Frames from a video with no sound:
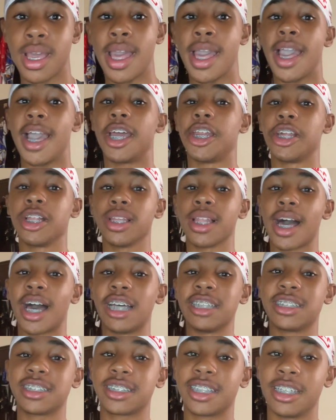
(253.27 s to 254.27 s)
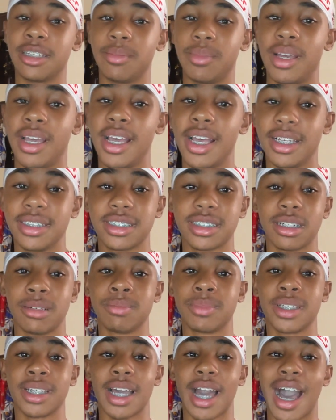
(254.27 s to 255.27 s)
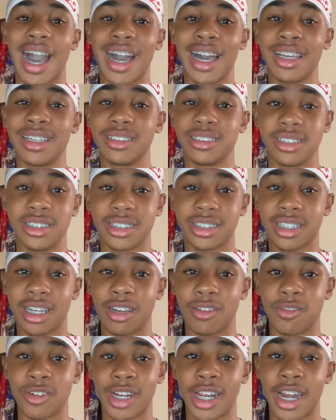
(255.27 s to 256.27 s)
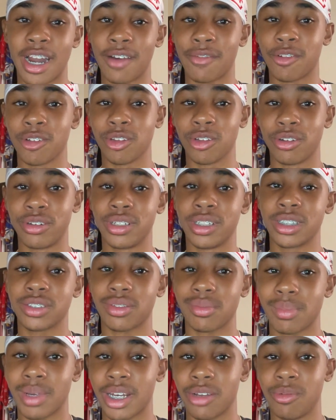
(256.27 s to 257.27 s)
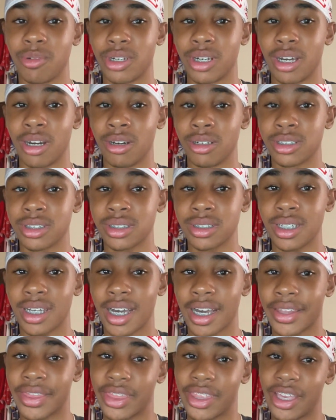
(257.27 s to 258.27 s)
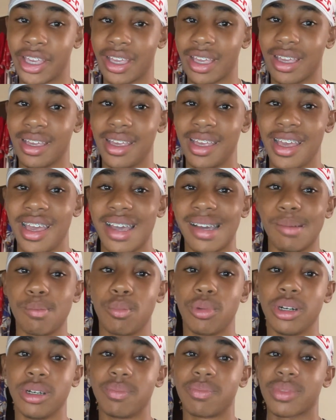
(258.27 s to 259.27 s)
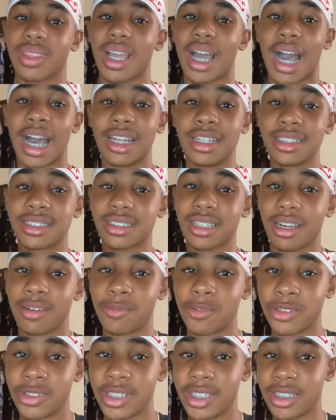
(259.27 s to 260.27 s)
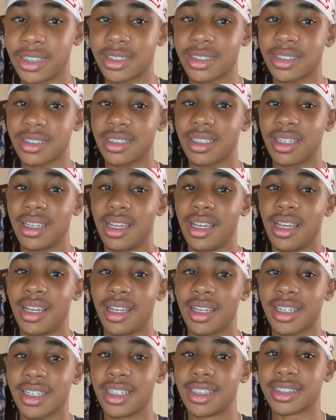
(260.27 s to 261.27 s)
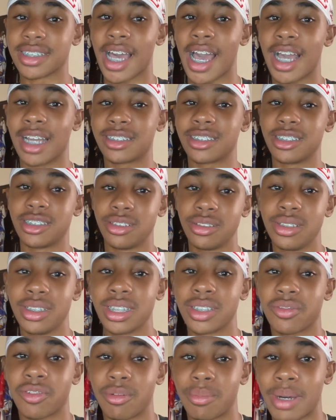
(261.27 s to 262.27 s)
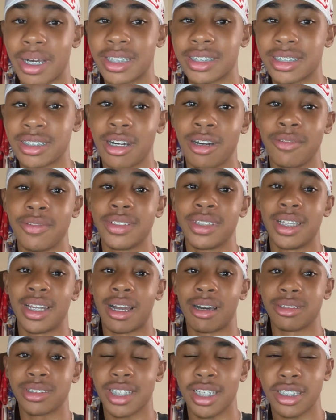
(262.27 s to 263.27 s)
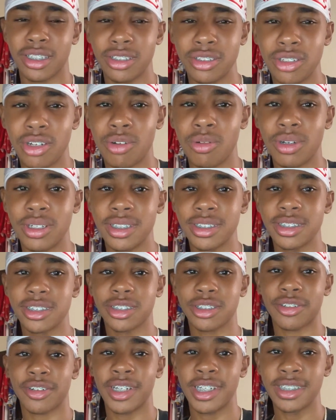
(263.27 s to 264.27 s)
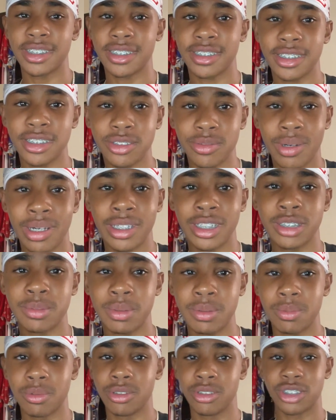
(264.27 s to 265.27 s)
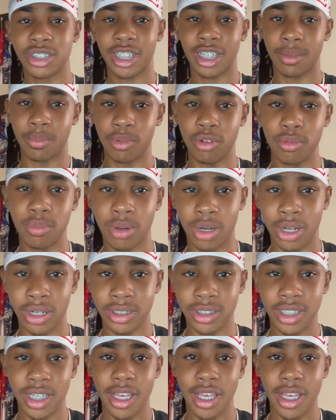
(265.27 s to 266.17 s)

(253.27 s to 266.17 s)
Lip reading: And the last tip is something I discovered. I never learned this from anyone else, I think. But I discovered this because I had to do this for myself, and then I was like, you know what, this is crazy. This is why these people use shampoo bars.